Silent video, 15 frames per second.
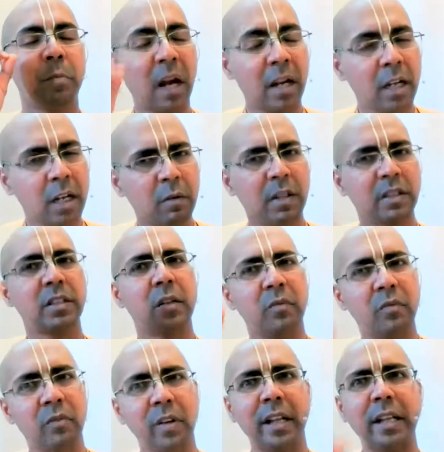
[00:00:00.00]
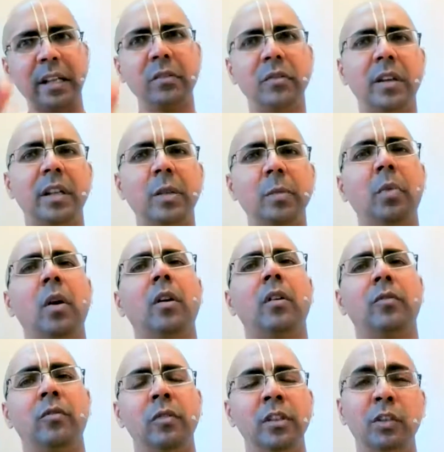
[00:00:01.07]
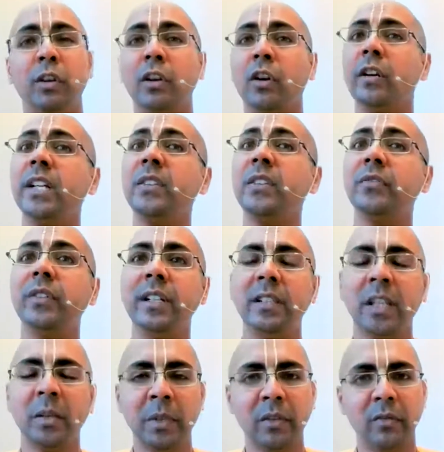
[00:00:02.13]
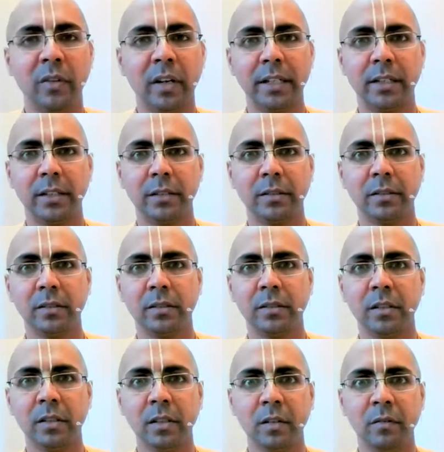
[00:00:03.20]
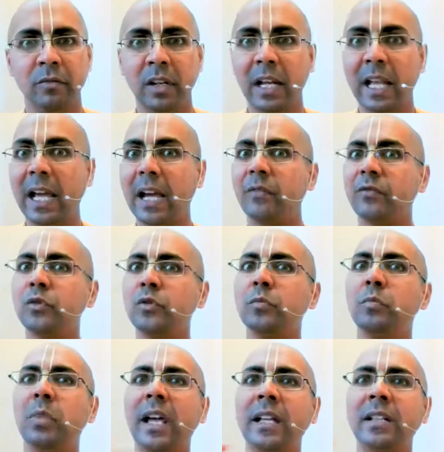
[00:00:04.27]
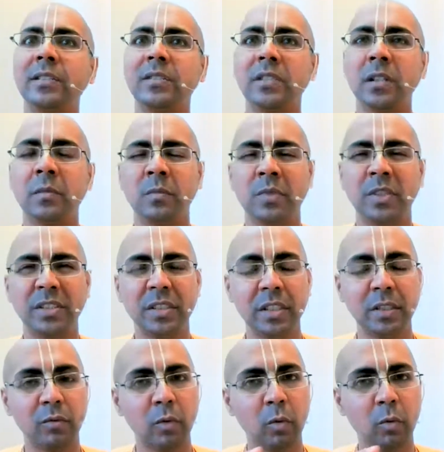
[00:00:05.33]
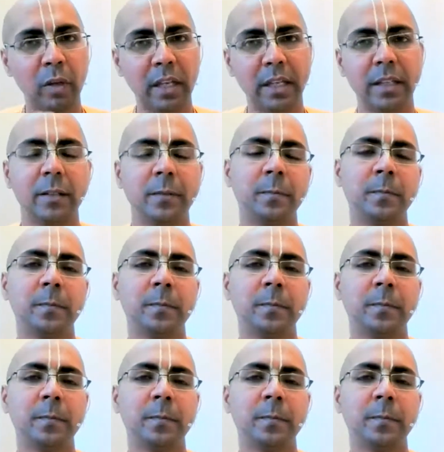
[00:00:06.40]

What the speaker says: Pandavas are very, very powerful. You cannot defeat them in fight. We'll have to plan some deceitful way."